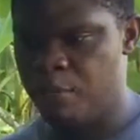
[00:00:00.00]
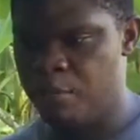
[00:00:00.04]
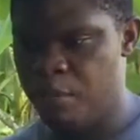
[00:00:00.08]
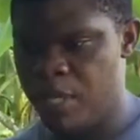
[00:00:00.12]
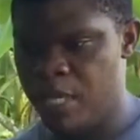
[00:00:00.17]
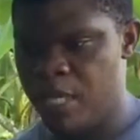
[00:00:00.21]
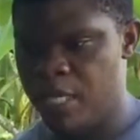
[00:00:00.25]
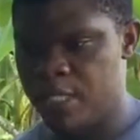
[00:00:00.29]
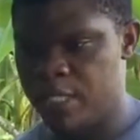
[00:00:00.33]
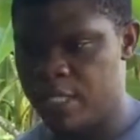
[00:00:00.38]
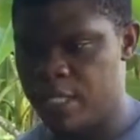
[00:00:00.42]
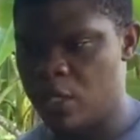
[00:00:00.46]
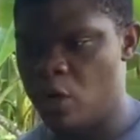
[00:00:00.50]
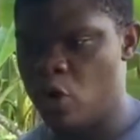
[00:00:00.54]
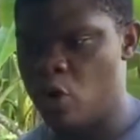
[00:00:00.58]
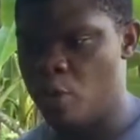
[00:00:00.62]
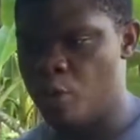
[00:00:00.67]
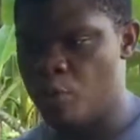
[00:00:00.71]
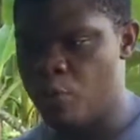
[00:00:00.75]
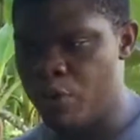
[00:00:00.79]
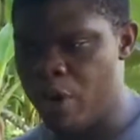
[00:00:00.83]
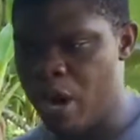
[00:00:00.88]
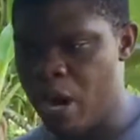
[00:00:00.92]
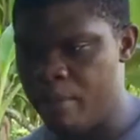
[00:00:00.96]
basic
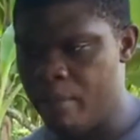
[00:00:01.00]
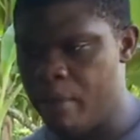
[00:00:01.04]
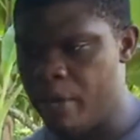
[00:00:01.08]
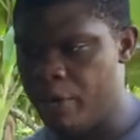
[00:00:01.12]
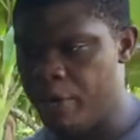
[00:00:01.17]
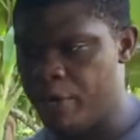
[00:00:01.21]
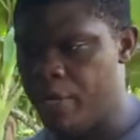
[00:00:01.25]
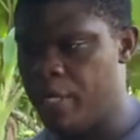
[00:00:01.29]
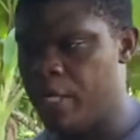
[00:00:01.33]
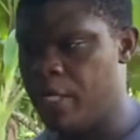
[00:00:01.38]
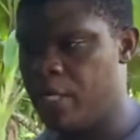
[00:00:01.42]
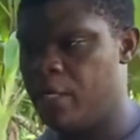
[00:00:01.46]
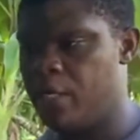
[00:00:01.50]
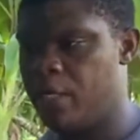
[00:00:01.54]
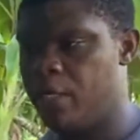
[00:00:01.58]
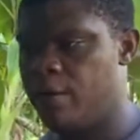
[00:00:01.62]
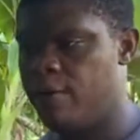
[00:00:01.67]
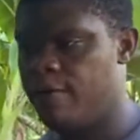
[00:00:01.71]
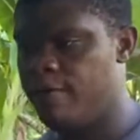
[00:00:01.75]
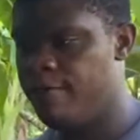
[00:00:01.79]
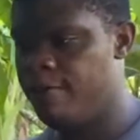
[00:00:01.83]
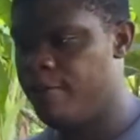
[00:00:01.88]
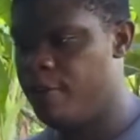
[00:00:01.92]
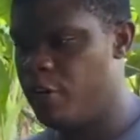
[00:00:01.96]
or primary
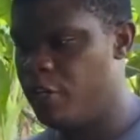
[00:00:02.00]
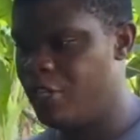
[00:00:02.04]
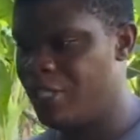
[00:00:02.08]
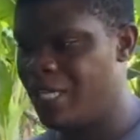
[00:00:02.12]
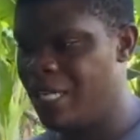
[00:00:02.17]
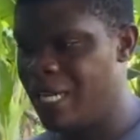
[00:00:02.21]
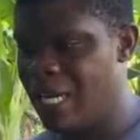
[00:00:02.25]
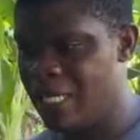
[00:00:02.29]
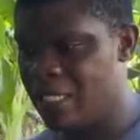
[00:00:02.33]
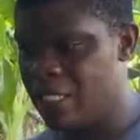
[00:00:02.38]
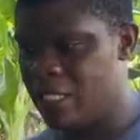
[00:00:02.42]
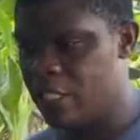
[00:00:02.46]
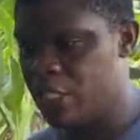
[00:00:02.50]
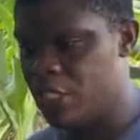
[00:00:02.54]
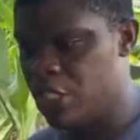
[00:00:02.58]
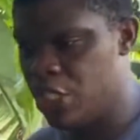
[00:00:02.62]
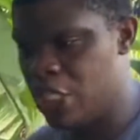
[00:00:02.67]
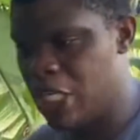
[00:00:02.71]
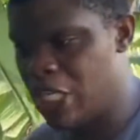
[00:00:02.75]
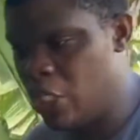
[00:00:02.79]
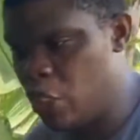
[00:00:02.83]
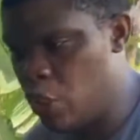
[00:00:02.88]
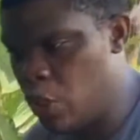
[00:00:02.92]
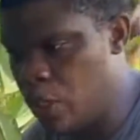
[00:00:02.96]
fertilizing
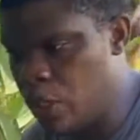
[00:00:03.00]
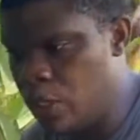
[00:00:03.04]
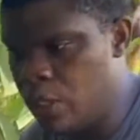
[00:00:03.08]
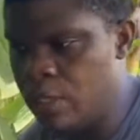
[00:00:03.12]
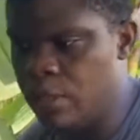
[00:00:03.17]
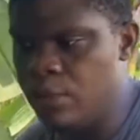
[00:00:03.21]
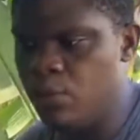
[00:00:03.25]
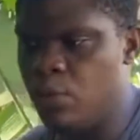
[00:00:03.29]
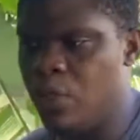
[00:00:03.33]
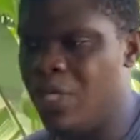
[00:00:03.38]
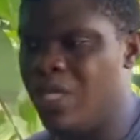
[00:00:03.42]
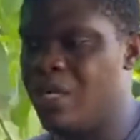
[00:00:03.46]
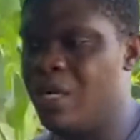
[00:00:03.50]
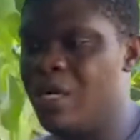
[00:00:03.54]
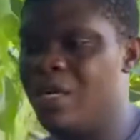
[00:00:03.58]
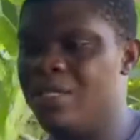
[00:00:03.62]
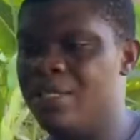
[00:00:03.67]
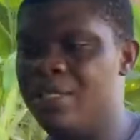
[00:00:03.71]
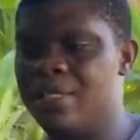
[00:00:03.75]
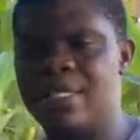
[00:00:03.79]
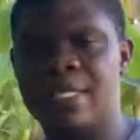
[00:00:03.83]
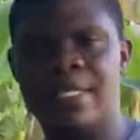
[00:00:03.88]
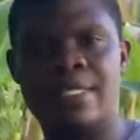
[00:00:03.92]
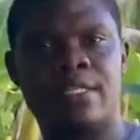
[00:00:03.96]
schedule will
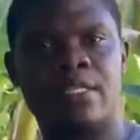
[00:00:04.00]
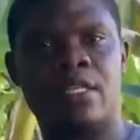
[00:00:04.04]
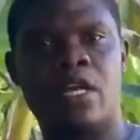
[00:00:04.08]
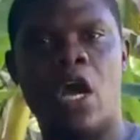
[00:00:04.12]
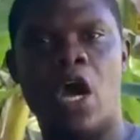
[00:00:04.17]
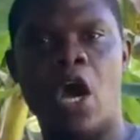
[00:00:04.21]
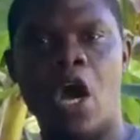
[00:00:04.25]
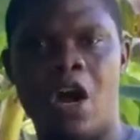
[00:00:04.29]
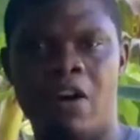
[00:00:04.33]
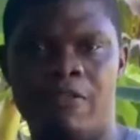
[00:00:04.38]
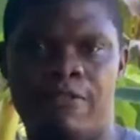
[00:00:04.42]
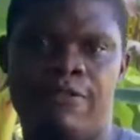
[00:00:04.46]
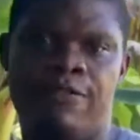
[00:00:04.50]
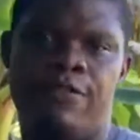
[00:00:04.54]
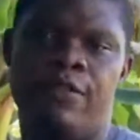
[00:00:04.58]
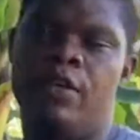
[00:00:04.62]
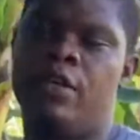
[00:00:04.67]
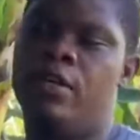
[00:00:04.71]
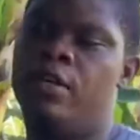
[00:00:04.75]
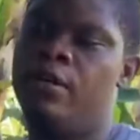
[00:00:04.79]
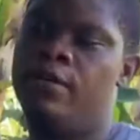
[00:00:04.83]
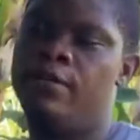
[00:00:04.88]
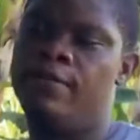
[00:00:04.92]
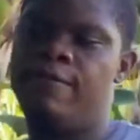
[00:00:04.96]
consist of
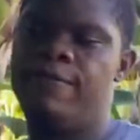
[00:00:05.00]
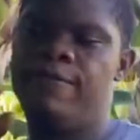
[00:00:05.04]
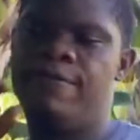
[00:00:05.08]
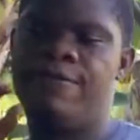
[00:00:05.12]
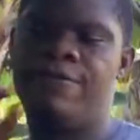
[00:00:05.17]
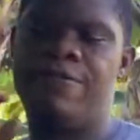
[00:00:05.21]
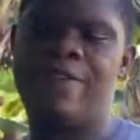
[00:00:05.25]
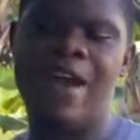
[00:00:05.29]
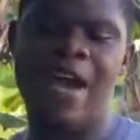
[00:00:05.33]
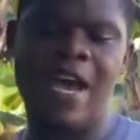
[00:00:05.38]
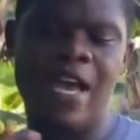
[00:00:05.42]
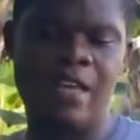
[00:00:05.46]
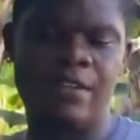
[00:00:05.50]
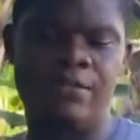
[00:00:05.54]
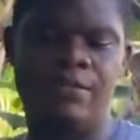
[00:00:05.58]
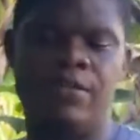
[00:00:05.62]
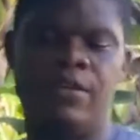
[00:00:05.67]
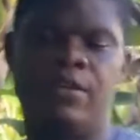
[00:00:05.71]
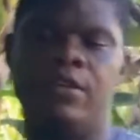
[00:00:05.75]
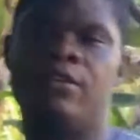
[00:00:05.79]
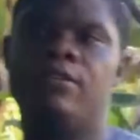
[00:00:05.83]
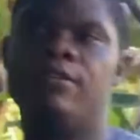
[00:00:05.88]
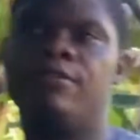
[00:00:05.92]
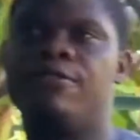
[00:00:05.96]

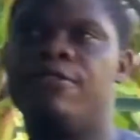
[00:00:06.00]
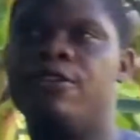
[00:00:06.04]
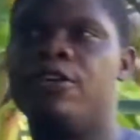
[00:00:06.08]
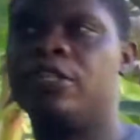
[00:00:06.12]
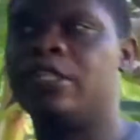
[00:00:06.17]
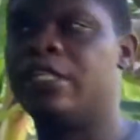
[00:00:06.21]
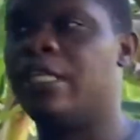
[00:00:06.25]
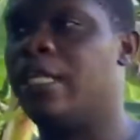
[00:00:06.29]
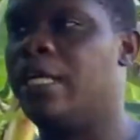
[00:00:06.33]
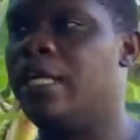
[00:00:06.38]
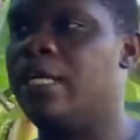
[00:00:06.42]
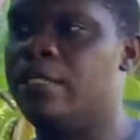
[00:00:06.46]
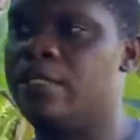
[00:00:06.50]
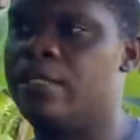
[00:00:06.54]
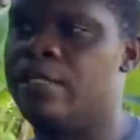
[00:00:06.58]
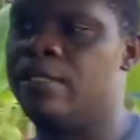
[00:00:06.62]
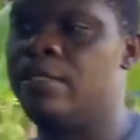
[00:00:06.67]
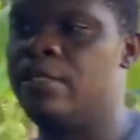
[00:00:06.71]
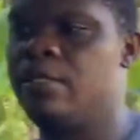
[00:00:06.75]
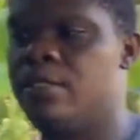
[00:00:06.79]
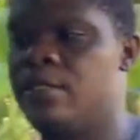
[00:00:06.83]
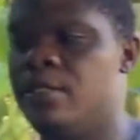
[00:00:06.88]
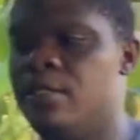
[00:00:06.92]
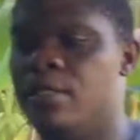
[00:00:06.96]
5
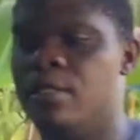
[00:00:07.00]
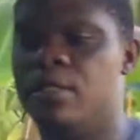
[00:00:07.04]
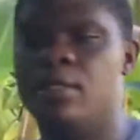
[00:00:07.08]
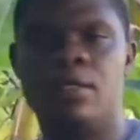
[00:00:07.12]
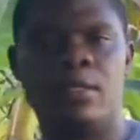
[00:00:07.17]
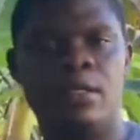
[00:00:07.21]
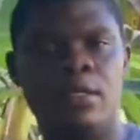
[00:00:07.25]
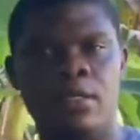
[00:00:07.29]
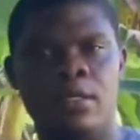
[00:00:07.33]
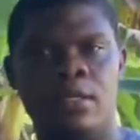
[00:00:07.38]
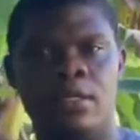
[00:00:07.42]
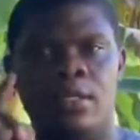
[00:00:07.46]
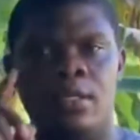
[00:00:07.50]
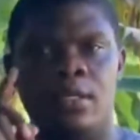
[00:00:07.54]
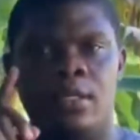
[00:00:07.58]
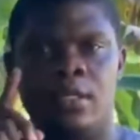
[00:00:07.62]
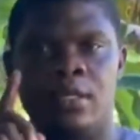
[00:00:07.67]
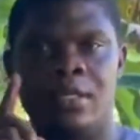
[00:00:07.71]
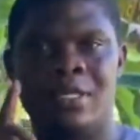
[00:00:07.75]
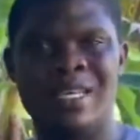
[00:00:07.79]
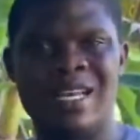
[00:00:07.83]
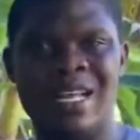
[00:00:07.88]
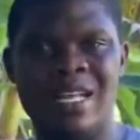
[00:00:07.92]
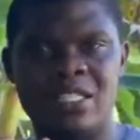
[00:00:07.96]
fertilizers:
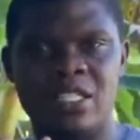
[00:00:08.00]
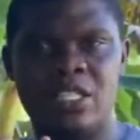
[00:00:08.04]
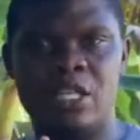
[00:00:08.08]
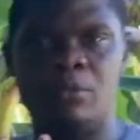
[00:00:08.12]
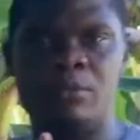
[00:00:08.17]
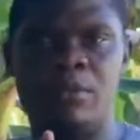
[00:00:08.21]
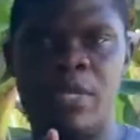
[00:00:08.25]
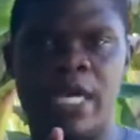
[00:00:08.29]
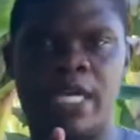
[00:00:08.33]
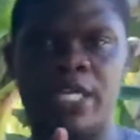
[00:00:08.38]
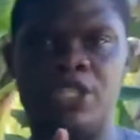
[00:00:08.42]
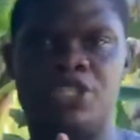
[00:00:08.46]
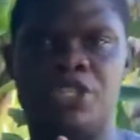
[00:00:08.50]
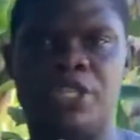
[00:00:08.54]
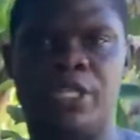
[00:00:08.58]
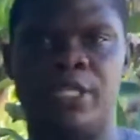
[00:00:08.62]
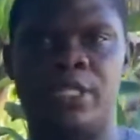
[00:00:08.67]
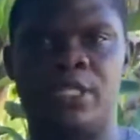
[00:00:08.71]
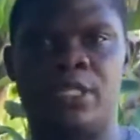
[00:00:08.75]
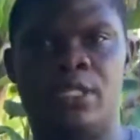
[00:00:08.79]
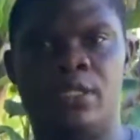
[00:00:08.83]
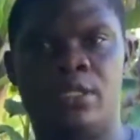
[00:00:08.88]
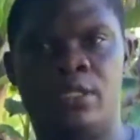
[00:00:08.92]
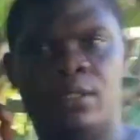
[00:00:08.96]
calcium
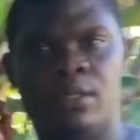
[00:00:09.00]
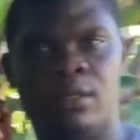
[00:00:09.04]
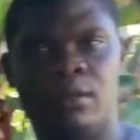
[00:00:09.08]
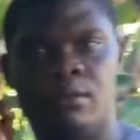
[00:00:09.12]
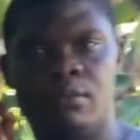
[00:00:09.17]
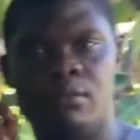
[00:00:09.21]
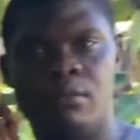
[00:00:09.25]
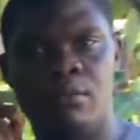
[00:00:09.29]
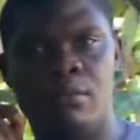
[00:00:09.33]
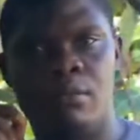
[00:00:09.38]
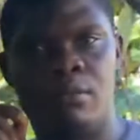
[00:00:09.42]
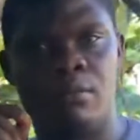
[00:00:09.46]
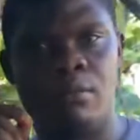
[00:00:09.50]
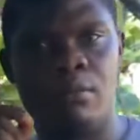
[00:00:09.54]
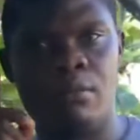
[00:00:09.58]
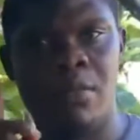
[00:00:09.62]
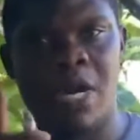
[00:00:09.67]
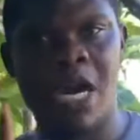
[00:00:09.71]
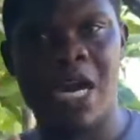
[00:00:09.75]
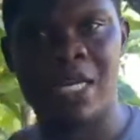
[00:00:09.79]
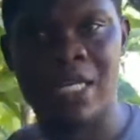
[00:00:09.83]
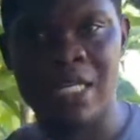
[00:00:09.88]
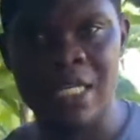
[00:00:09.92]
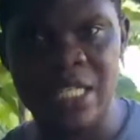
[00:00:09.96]
nitrate,
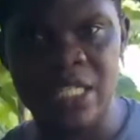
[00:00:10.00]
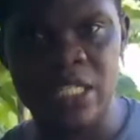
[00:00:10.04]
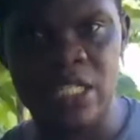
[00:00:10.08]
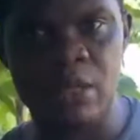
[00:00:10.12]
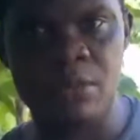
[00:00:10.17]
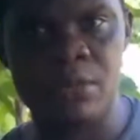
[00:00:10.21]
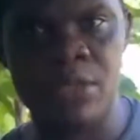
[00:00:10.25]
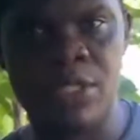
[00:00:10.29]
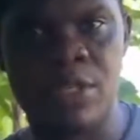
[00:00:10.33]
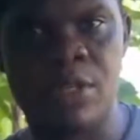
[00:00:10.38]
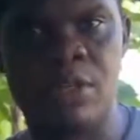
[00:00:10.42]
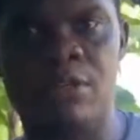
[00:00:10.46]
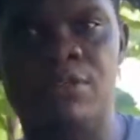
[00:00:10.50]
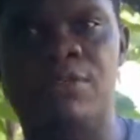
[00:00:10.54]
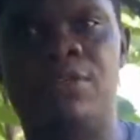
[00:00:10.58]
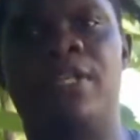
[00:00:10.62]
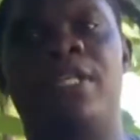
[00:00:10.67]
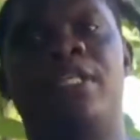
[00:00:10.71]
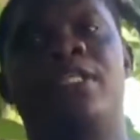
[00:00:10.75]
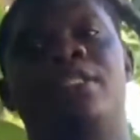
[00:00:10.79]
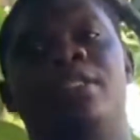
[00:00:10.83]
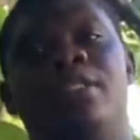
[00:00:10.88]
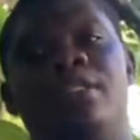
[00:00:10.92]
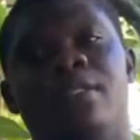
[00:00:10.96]
magnesium
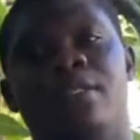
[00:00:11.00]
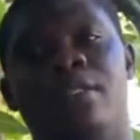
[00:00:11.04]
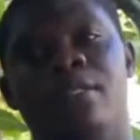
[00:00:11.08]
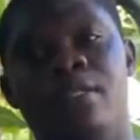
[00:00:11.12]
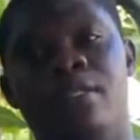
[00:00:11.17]
sulfate,